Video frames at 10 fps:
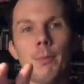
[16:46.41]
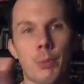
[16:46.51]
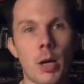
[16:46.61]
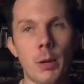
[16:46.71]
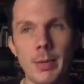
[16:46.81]

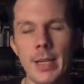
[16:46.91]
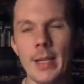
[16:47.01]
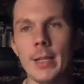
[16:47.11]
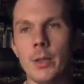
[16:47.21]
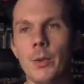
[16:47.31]
prom king
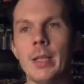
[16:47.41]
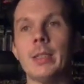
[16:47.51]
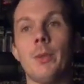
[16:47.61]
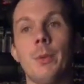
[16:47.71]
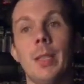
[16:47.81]
and queen
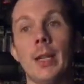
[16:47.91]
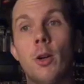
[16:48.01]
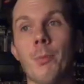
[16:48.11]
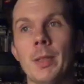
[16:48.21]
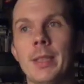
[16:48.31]
so that they go
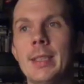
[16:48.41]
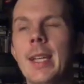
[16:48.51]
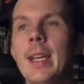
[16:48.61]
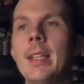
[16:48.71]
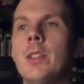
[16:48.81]
up on the
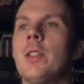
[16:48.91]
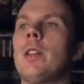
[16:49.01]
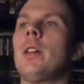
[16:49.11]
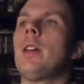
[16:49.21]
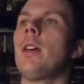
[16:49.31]
stage.
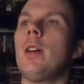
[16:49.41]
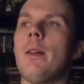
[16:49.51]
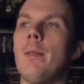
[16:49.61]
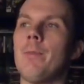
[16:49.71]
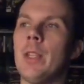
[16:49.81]

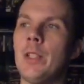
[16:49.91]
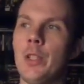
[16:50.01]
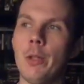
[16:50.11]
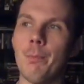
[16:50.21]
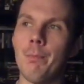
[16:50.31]

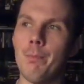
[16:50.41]
She'll